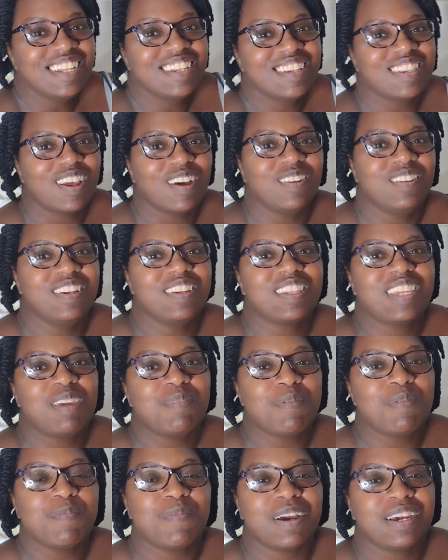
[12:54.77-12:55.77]
so just
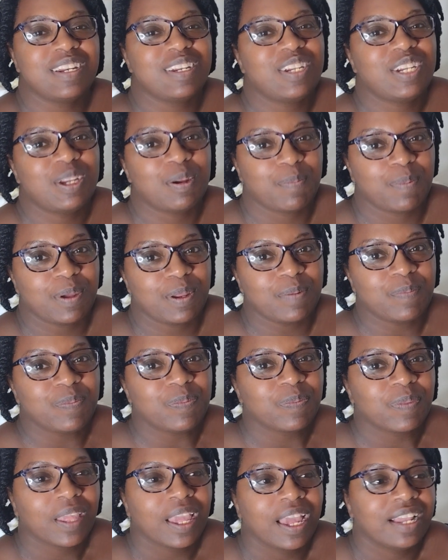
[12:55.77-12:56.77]
keep in mind the shipping
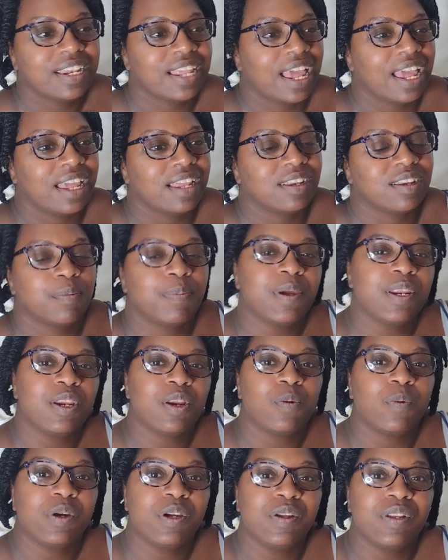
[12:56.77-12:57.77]
that depending
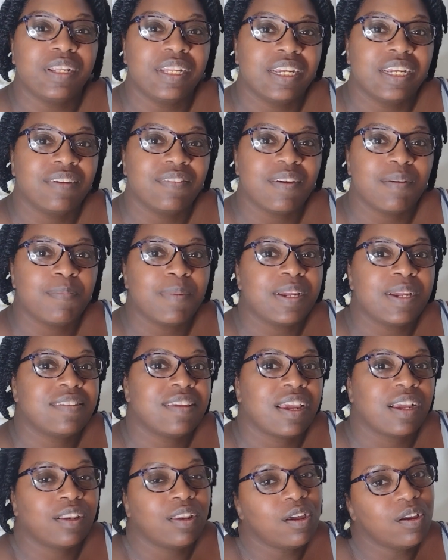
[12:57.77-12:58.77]
on where you live, it may
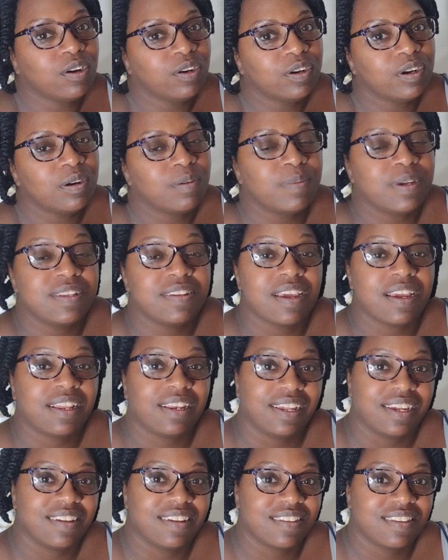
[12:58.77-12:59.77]
take longer or it may take
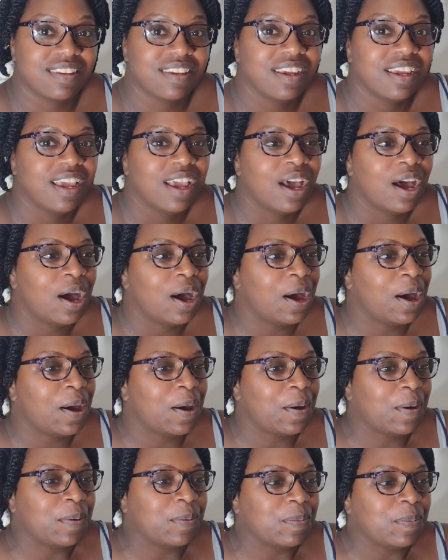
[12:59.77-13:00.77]
less.
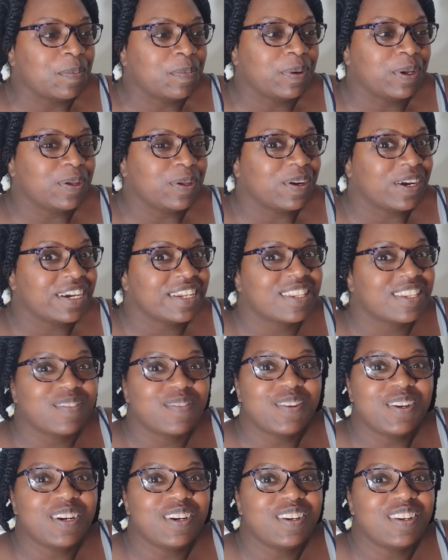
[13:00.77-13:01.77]
Um, but you guys,
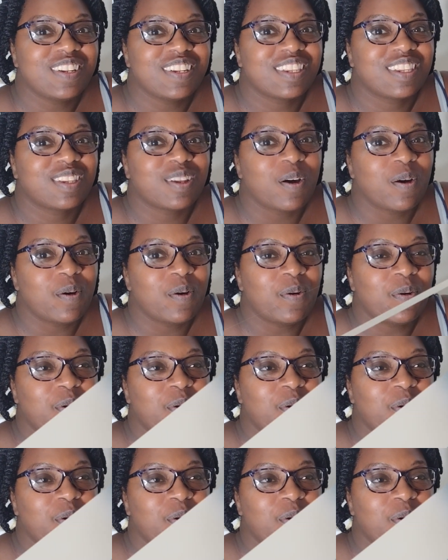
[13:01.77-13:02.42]
we are just so